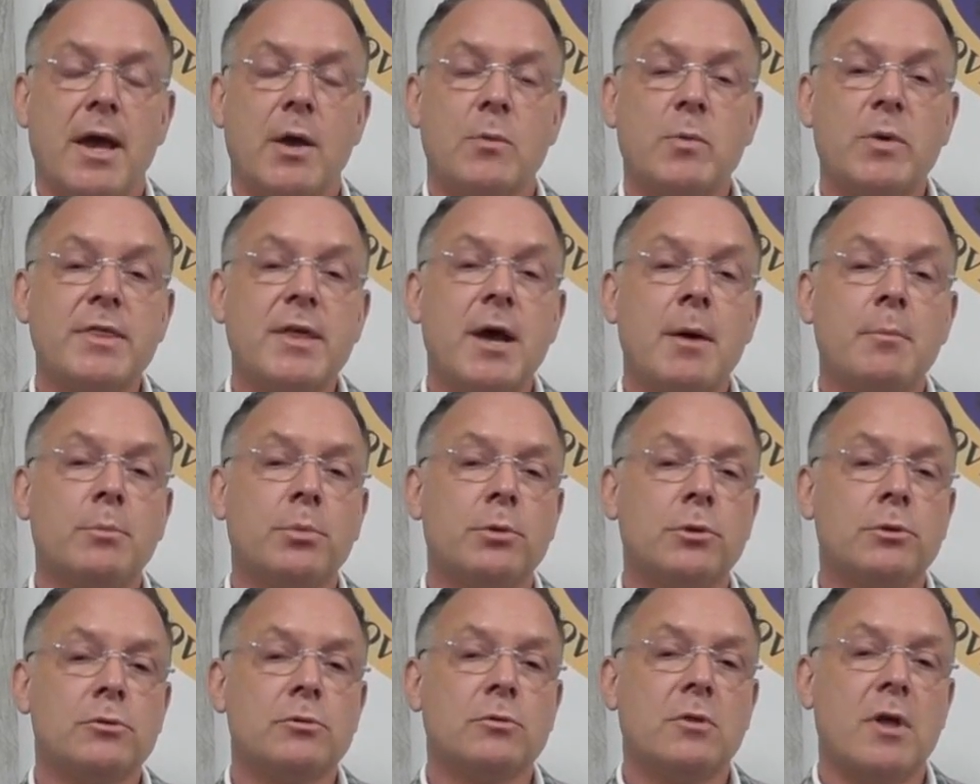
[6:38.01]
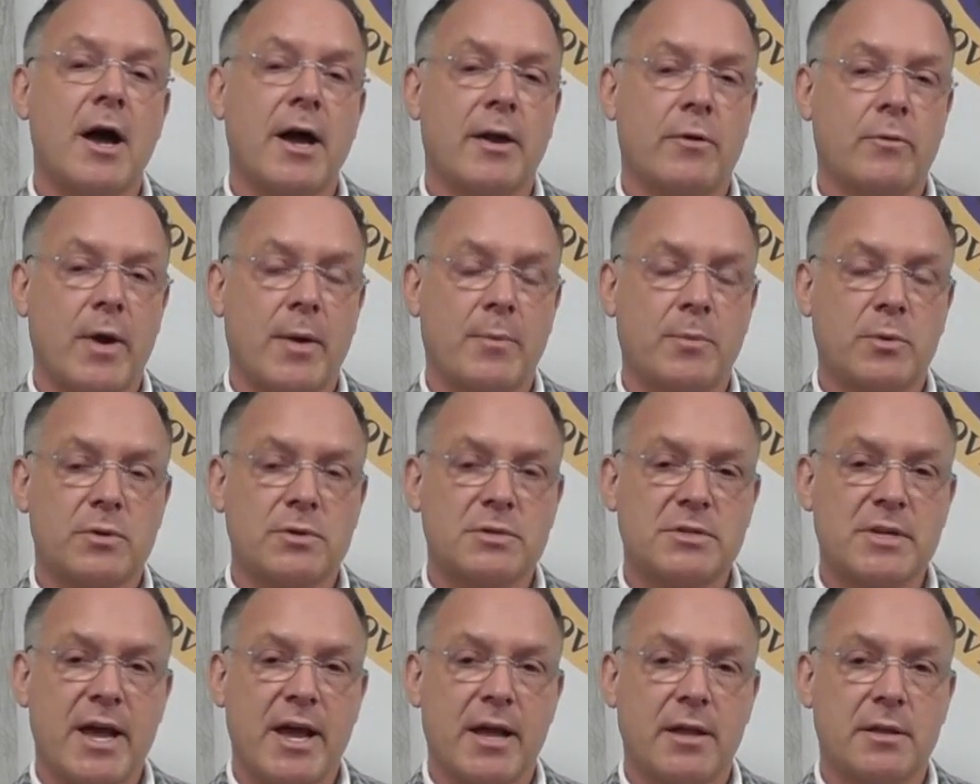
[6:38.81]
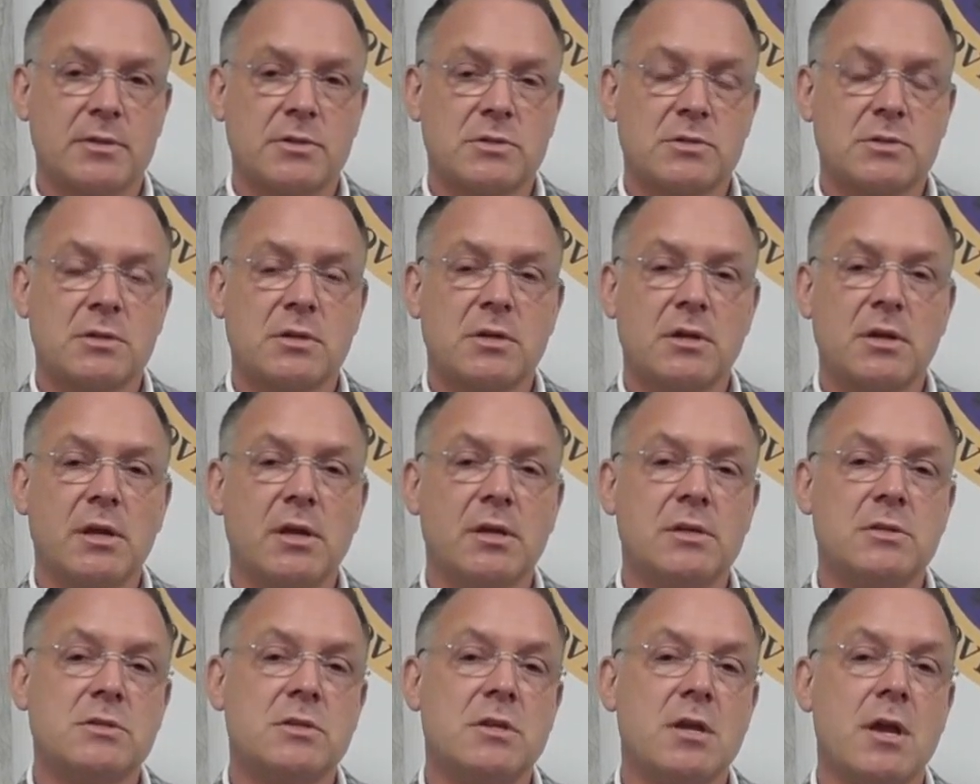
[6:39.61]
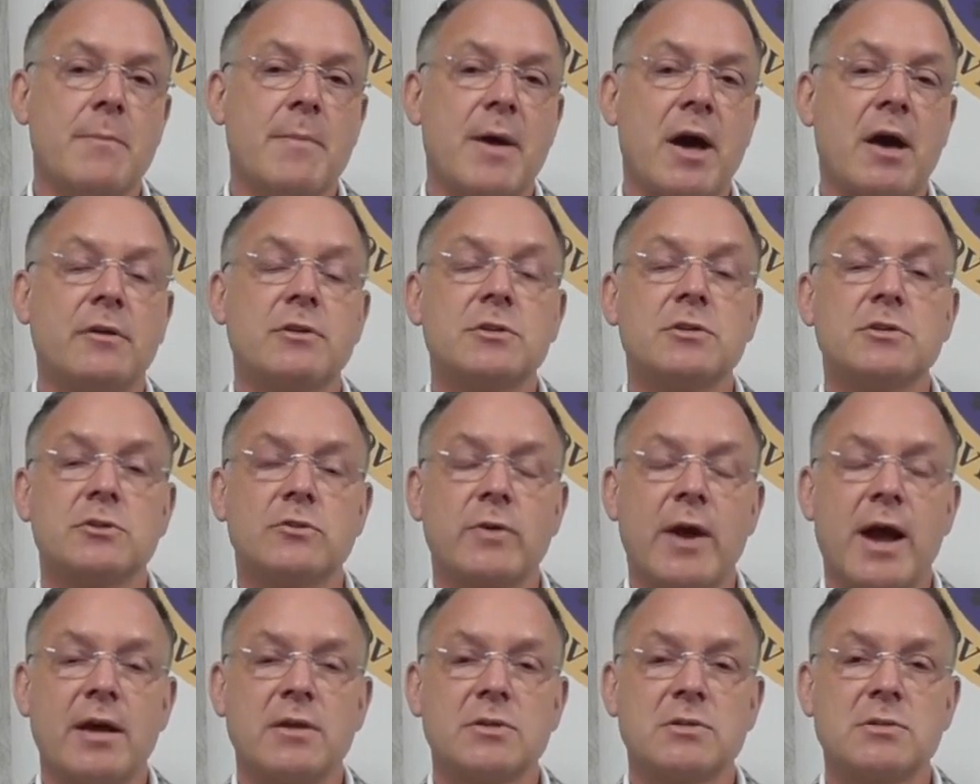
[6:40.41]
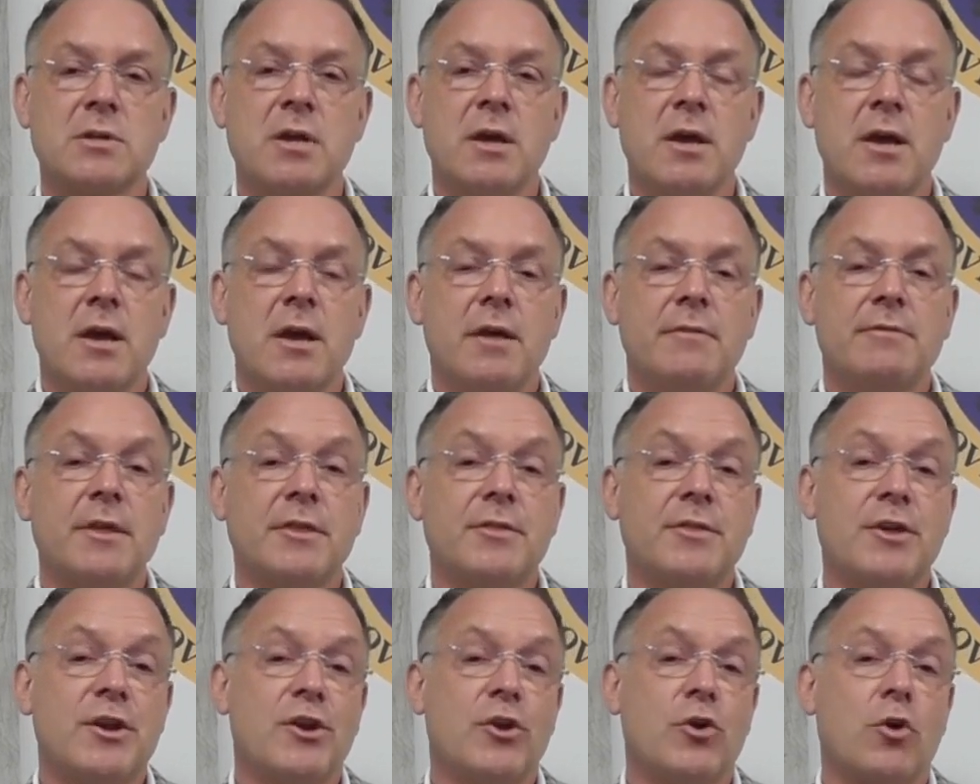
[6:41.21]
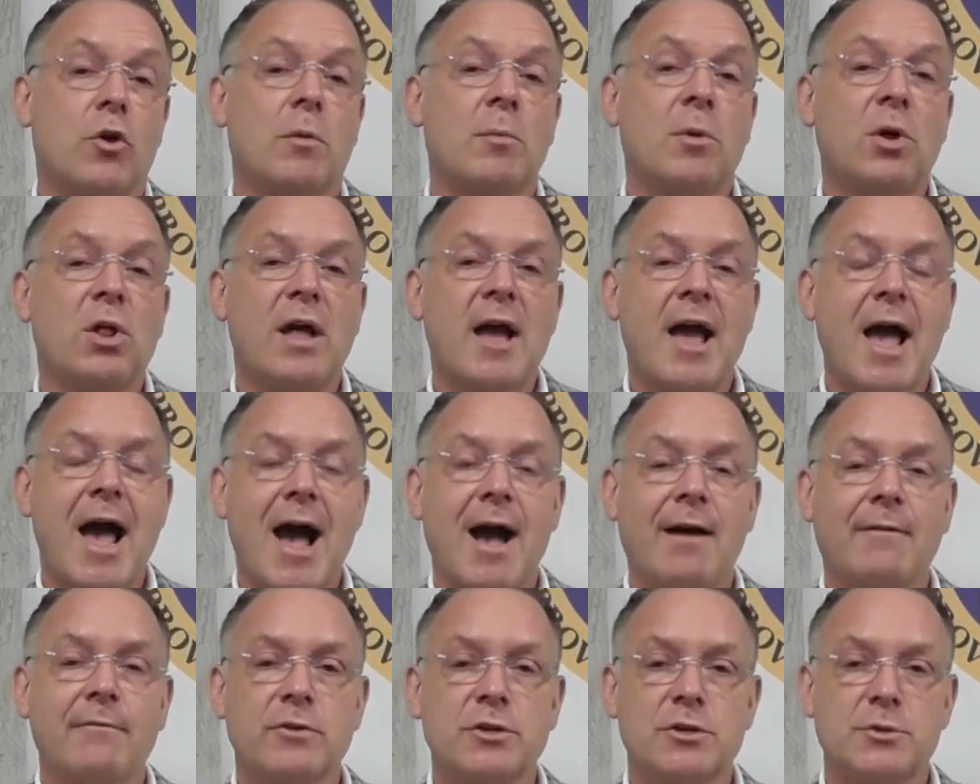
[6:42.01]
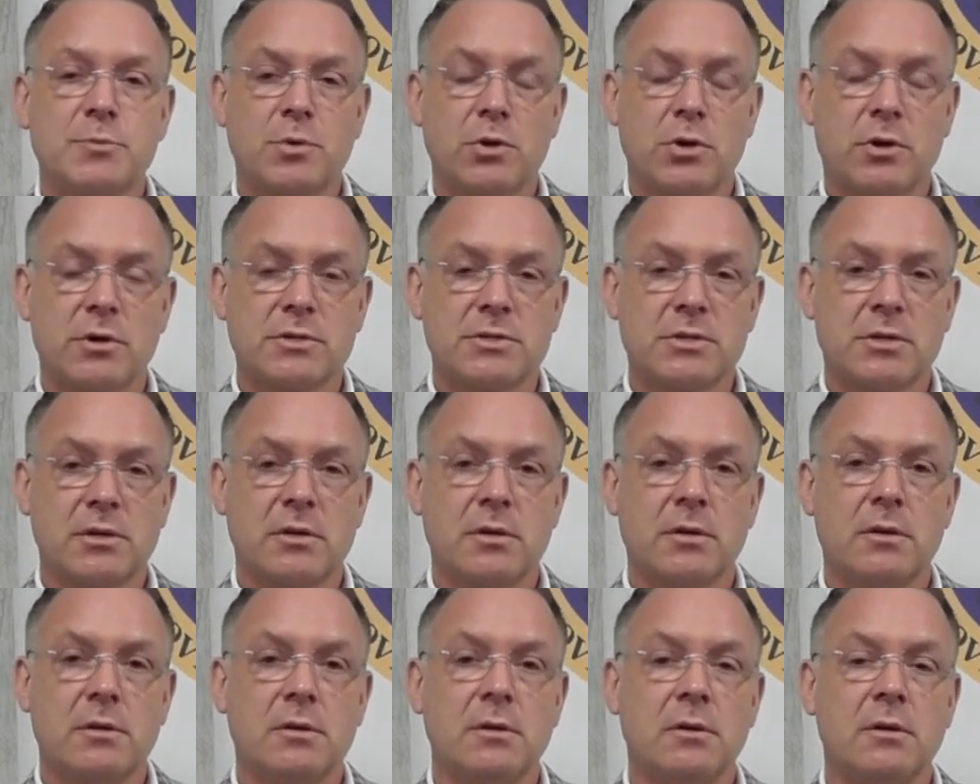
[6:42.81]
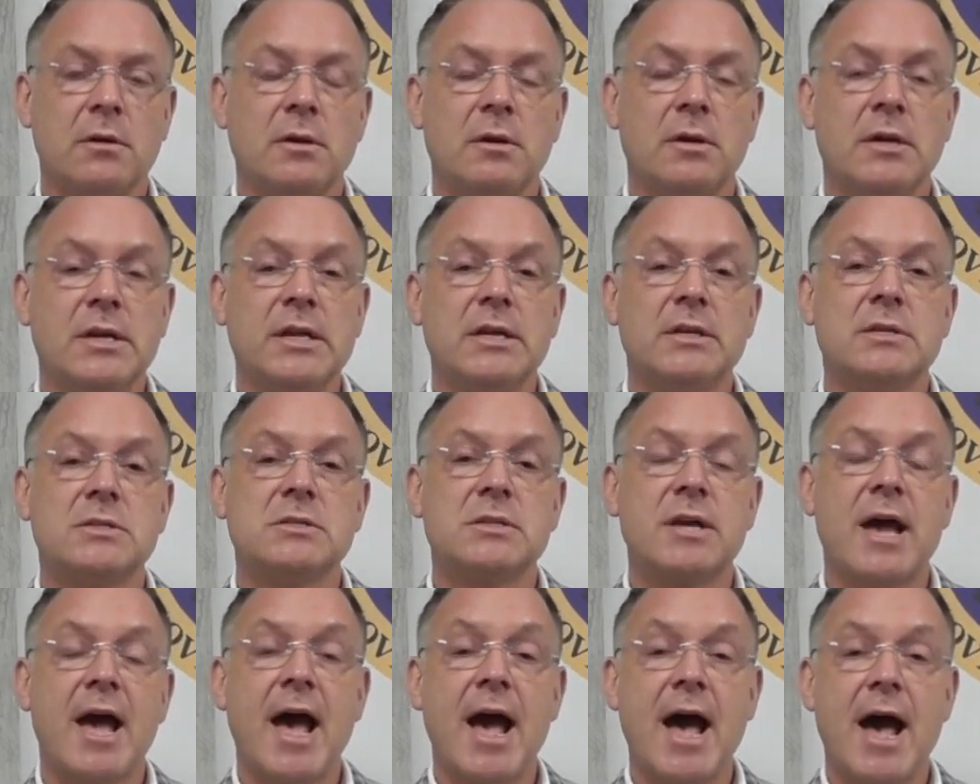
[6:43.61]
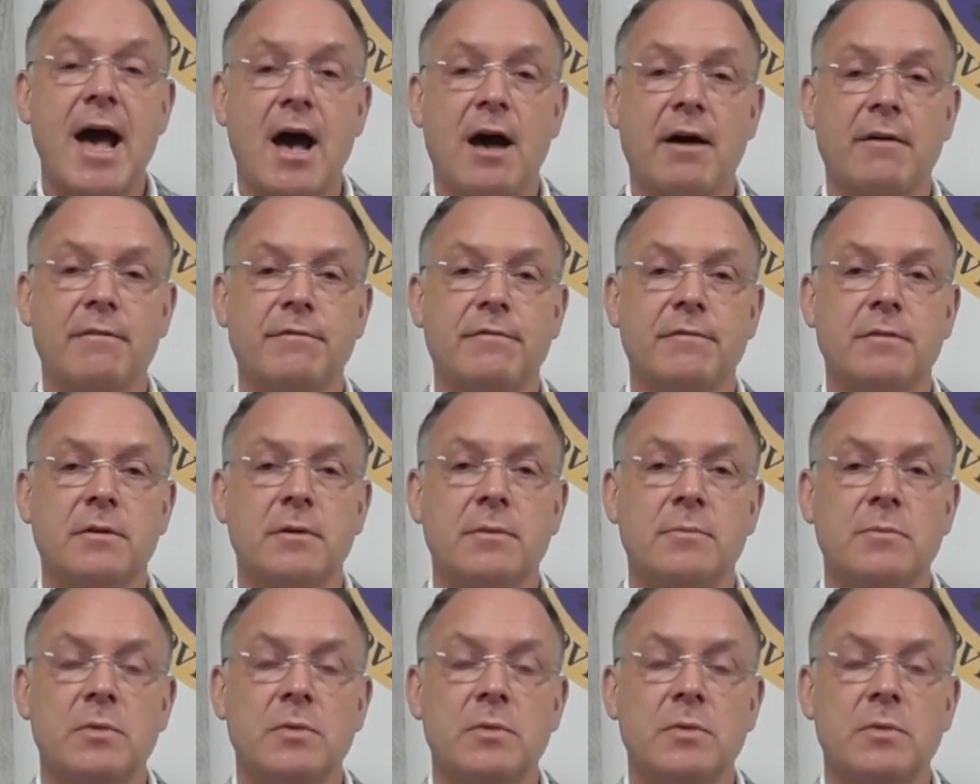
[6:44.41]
And what that blue line represents is the amount of stress that the normal average person needs to have